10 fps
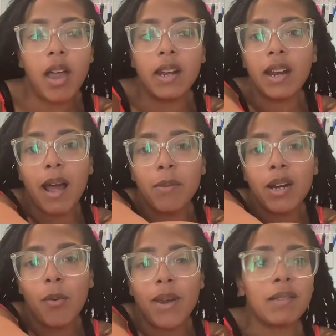And then I'd
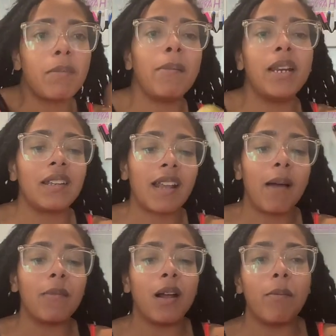be done wasting my money because
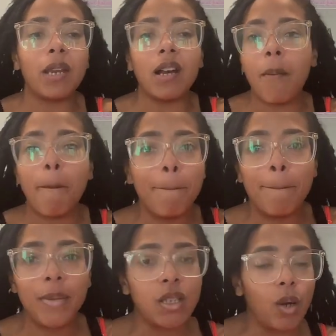I'd be done beat it
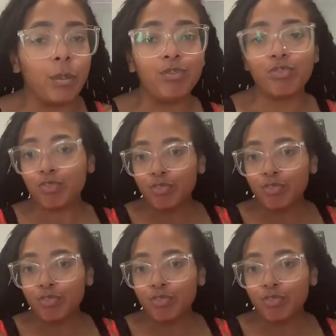up. So